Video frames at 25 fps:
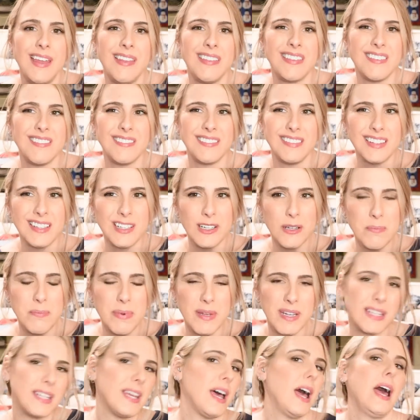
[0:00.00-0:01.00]
They're a little
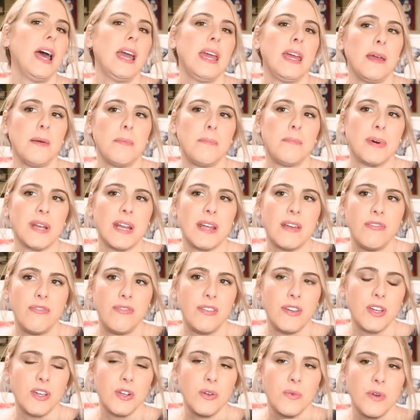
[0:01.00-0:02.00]
bit tight, but I
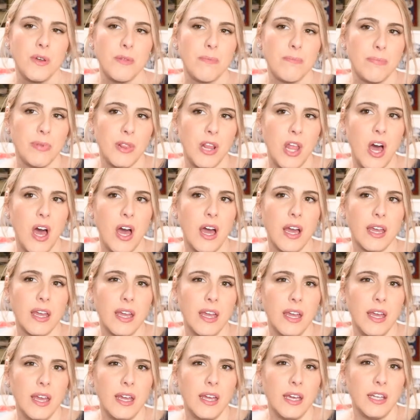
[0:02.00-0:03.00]
figure with blocking,